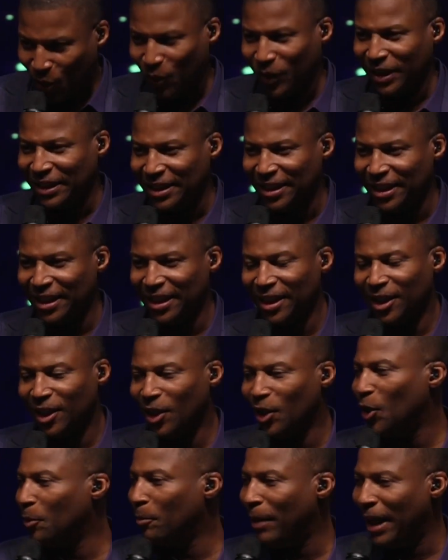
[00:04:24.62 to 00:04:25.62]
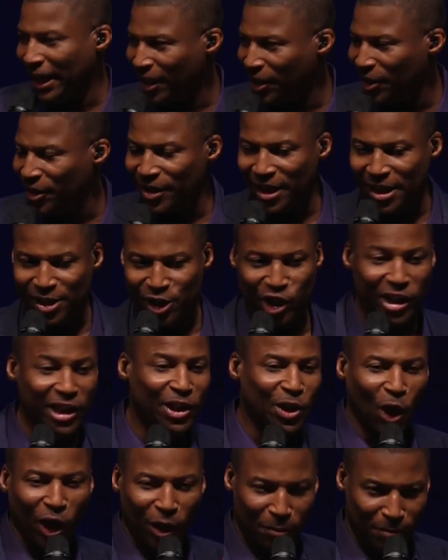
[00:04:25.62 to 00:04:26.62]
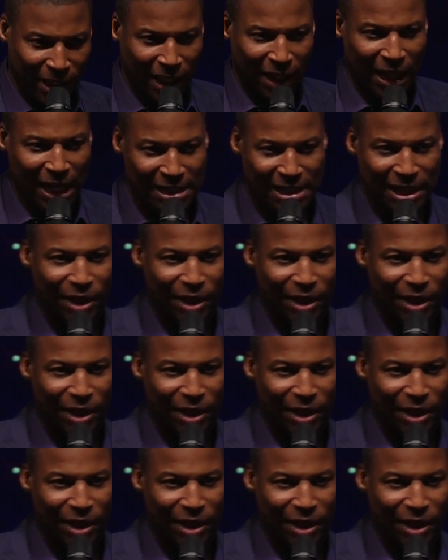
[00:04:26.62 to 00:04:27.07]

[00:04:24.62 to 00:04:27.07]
it. Oh my goodness. She taught me a lesson